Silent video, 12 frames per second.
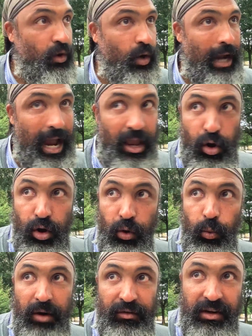the Cuyahoga
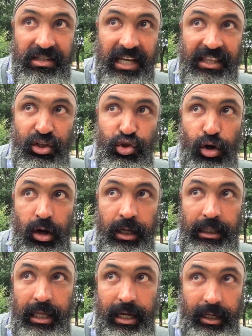River is like the
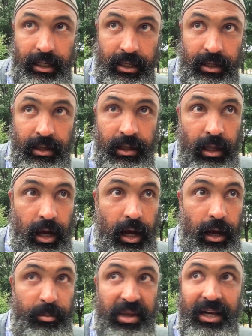drawing line,
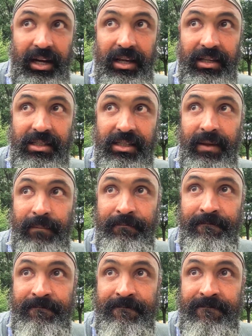because
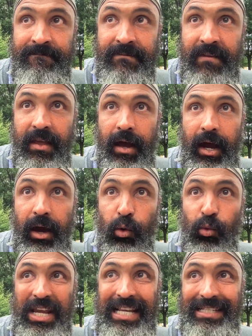
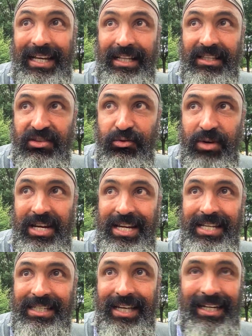reasons,
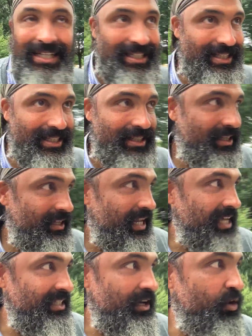
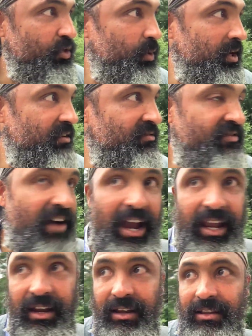that's earth, wind, and
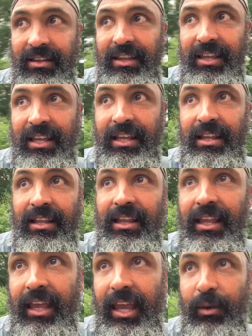fire,
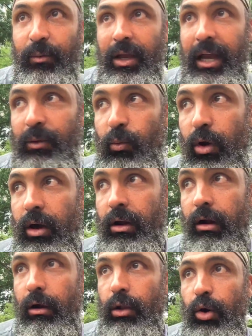and we got water
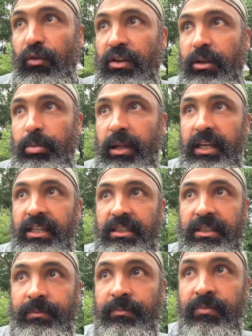all over the
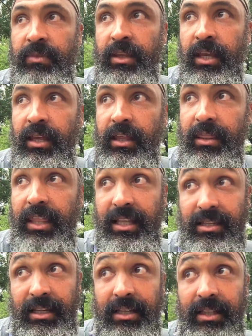place.
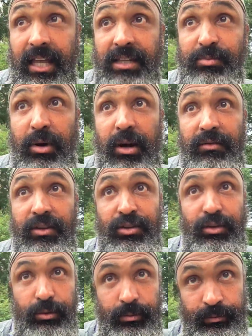That's part of it
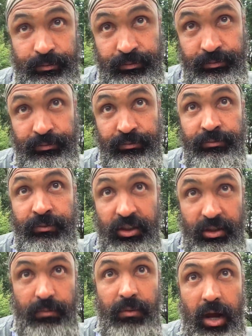too.
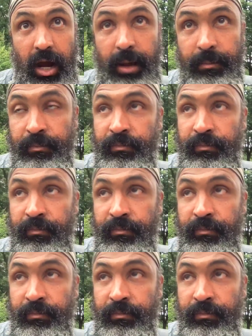So, all right,